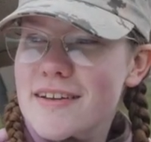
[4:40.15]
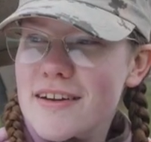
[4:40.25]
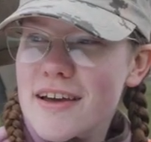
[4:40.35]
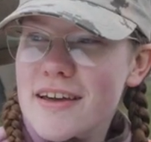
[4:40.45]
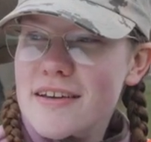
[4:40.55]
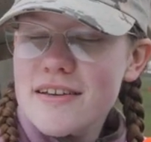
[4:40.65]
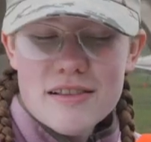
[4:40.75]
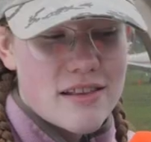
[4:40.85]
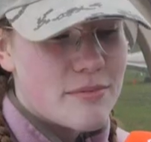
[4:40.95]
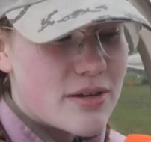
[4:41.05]
and I, he
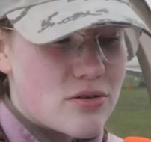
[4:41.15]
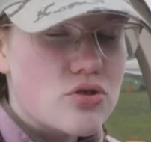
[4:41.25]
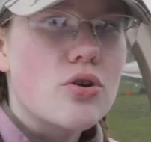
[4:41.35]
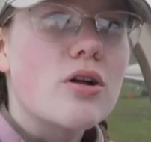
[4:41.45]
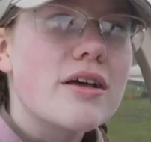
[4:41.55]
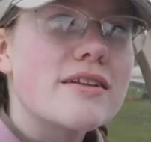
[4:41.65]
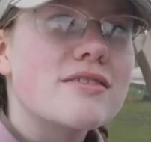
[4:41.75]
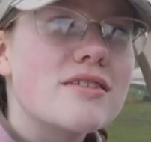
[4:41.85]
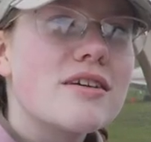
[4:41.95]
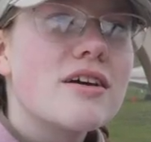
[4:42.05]
lets me control it.
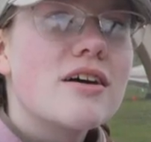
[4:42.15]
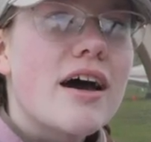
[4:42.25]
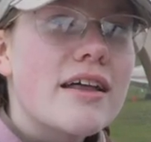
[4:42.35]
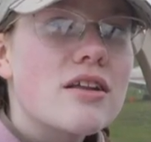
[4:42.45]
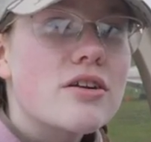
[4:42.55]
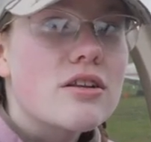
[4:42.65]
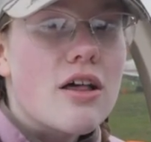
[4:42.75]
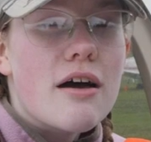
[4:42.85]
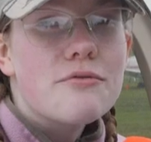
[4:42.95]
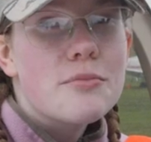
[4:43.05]
And I learn a
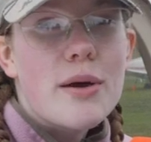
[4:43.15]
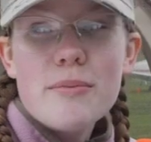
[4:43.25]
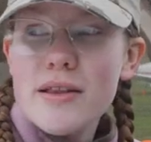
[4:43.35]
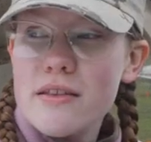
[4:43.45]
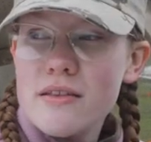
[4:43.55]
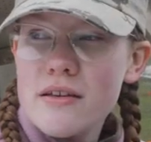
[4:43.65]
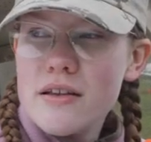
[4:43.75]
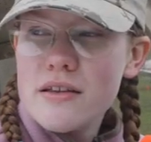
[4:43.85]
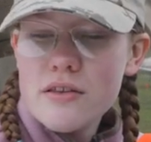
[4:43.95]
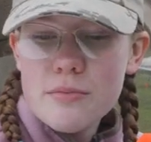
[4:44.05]
lot from him. It's
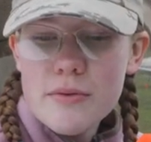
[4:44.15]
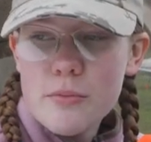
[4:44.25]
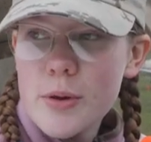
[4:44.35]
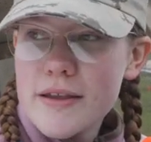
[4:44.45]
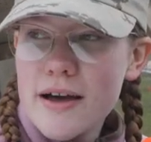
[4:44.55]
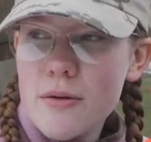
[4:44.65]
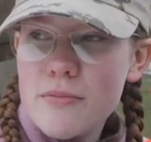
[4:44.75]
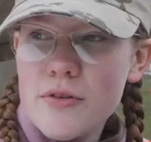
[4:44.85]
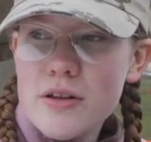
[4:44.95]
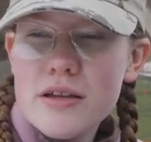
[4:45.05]
he's been really
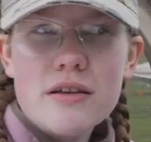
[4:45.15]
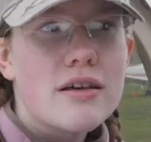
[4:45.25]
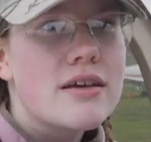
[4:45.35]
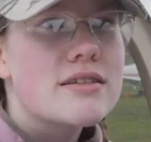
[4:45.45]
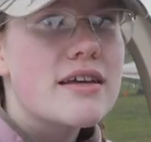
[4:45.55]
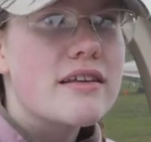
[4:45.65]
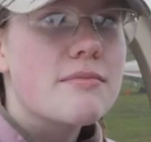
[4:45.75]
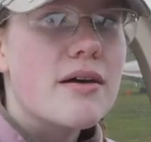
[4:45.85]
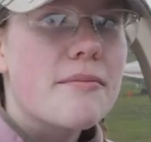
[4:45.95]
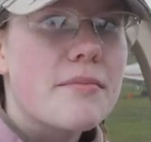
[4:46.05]
helpful. He
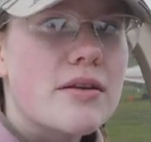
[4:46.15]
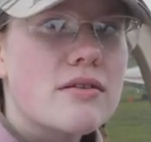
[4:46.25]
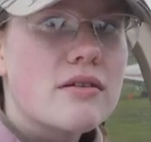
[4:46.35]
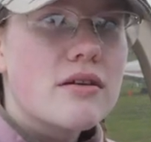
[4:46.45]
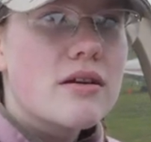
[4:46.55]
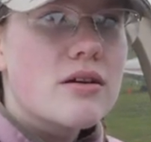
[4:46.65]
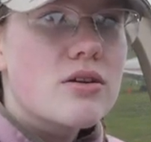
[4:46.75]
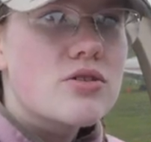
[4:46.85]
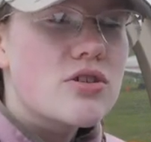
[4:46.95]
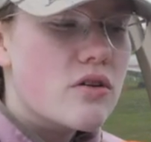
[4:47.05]
takes me up and
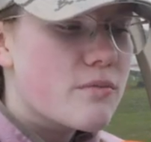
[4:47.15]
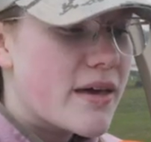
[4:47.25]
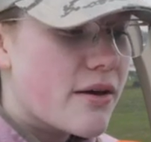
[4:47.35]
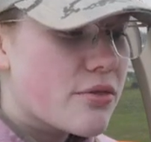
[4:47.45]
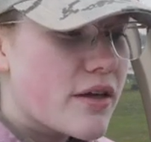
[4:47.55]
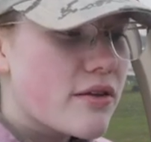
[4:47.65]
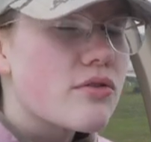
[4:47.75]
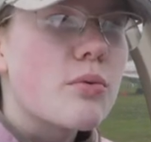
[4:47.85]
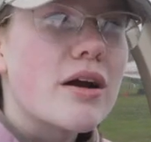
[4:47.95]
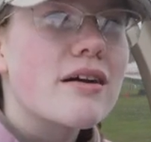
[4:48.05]
shows me how
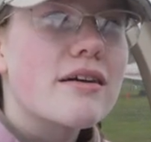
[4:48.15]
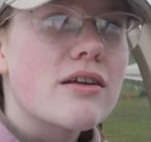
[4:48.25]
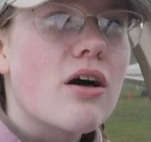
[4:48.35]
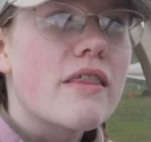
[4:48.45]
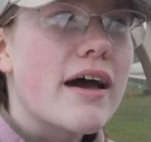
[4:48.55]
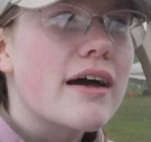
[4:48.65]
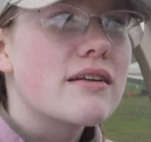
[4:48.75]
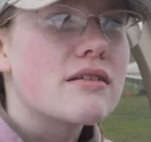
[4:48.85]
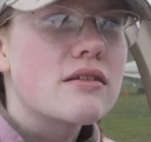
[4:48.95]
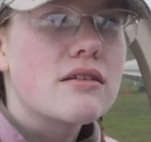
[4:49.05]
things work and all that.
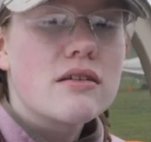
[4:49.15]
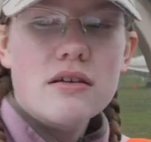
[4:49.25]
And